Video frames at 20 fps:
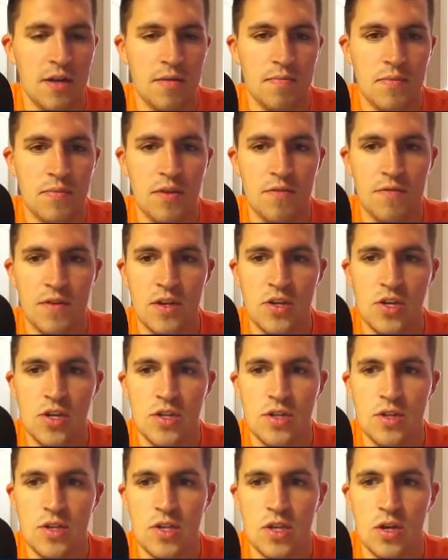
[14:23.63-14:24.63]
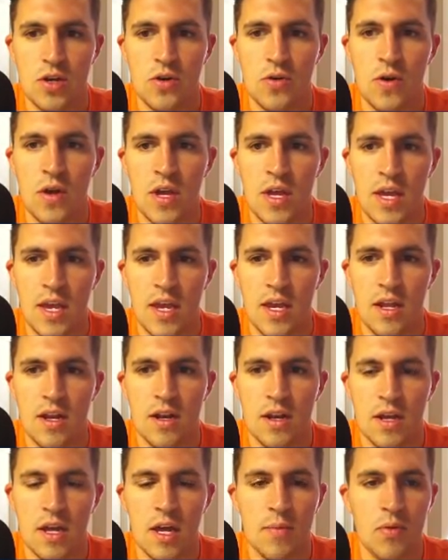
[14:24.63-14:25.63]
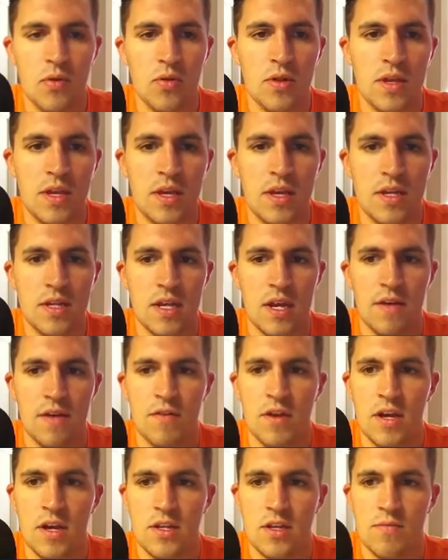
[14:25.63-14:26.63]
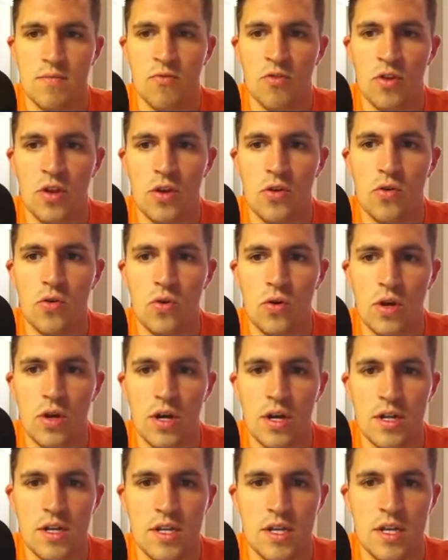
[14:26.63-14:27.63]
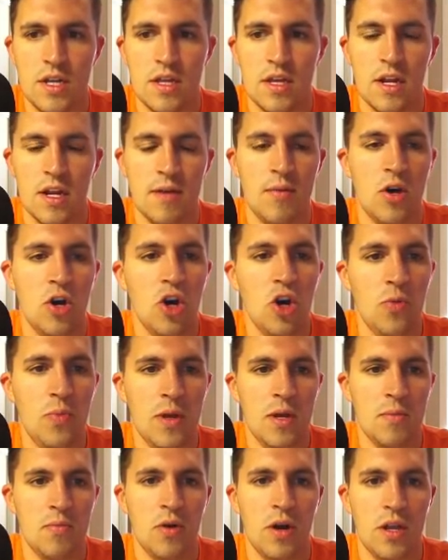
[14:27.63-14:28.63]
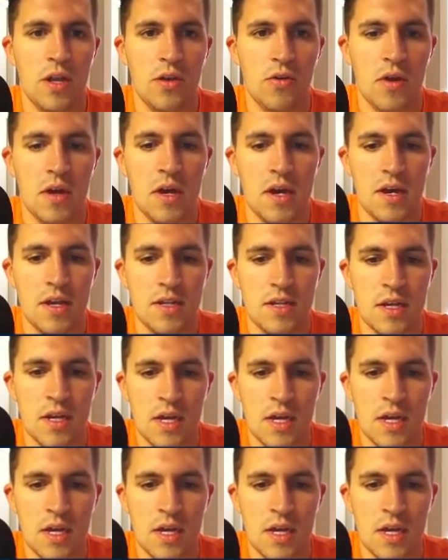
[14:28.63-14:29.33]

division, so in a couple leagues I've got some really cool content that I'm hoping to bring you guys.